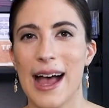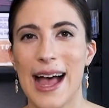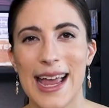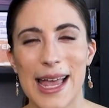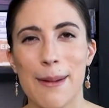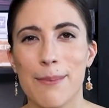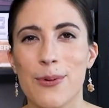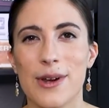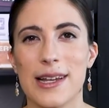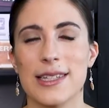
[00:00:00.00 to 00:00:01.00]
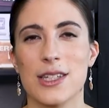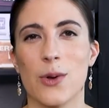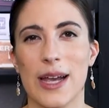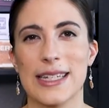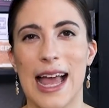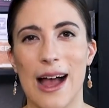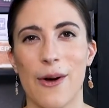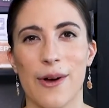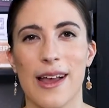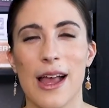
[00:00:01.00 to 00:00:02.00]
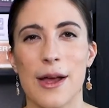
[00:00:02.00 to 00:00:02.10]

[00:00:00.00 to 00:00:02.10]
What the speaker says: I get pretty squicked out.